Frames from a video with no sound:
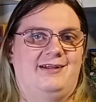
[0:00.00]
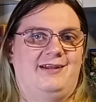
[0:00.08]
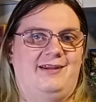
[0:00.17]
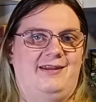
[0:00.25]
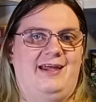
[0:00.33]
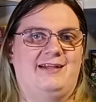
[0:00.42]

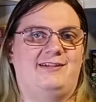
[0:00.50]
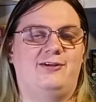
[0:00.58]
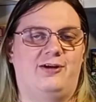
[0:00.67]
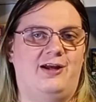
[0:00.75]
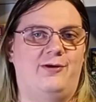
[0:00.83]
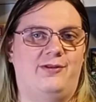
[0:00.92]
That's
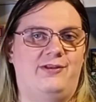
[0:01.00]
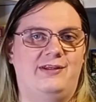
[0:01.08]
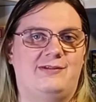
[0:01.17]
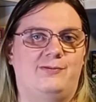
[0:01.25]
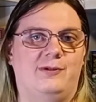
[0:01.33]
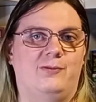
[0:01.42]
not how
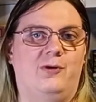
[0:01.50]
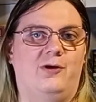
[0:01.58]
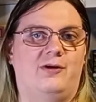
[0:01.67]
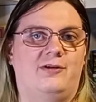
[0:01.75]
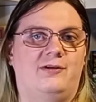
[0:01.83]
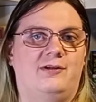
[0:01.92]
this will
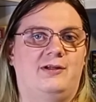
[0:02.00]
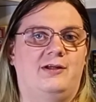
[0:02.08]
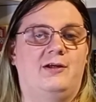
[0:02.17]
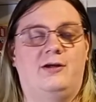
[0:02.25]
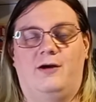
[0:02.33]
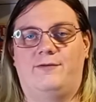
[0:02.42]
work.
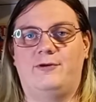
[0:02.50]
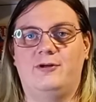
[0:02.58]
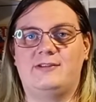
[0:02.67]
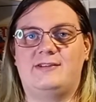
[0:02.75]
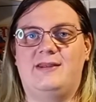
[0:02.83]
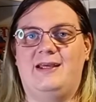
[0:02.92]
Of
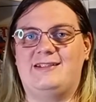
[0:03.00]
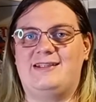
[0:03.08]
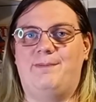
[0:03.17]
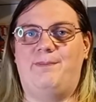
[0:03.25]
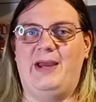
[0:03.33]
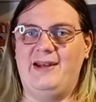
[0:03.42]
course, there's the
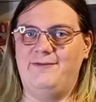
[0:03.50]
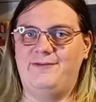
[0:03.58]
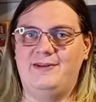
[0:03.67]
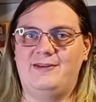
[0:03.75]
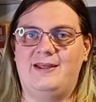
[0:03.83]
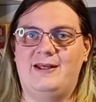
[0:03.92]

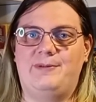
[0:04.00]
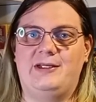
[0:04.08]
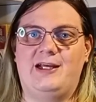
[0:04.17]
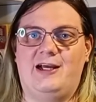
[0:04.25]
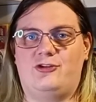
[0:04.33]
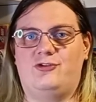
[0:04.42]
benefit that
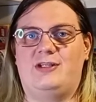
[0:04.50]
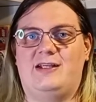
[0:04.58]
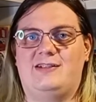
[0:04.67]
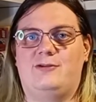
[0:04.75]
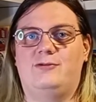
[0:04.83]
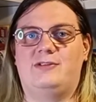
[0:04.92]
Pikachu
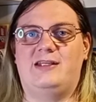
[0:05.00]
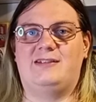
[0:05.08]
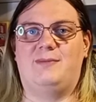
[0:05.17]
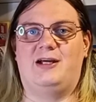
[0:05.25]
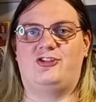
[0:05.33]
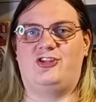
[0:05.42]
doesn't lose as
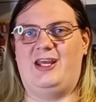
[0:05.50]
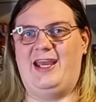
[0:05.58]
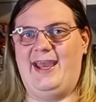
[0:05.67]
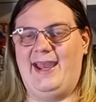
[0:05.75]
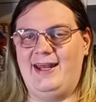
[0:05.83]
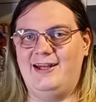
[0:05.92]
much
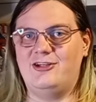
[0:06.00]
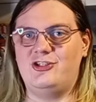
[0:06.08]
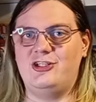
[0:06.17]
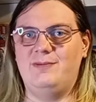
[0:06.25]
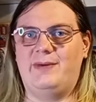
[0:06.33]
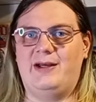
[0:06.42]

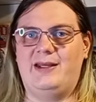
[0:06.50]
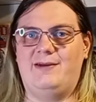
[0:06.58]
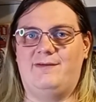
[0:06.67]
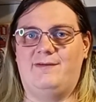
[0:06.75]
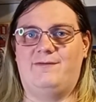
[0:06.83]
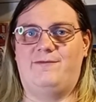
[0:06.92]
energy by
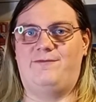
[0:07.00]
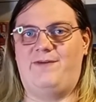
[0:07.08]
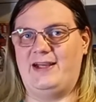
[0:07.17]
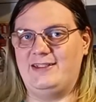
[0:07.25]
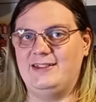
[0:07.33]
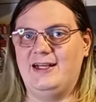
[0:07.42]

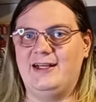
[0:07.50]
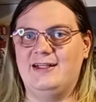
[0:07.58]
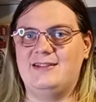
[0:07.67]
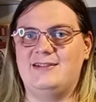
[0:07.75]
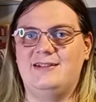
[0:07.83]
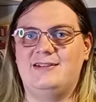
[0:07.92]
fighting
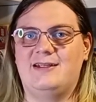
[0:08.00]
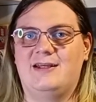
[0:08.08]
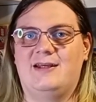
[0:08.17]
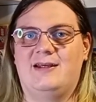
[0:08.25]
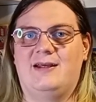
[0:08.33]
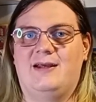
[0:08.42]
against it,
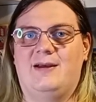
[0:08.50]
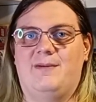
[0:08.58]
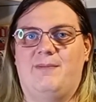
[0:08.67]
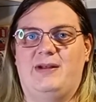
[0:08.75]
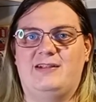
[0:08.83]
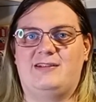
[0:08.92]

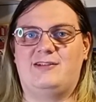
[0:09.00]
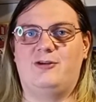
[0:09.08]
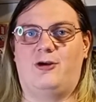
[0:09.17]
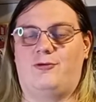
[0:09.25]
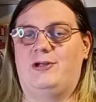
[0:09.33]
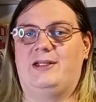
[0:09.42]
but it's
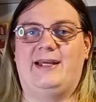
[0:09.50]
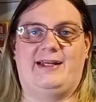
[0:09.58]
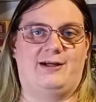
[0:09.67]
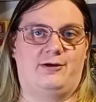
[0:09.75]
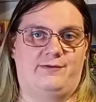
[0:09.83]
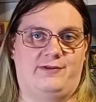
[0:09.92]
not really getting
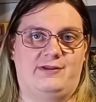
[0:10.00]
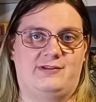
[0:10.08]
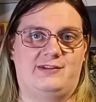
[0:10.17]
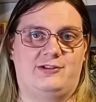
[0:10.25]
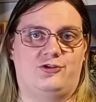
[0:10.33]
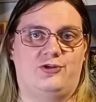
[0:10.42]
out of the
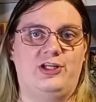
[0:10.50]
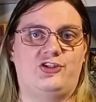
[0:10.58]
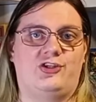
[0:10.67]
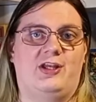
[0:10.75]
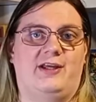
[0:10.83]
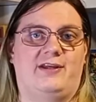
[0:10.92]
situation like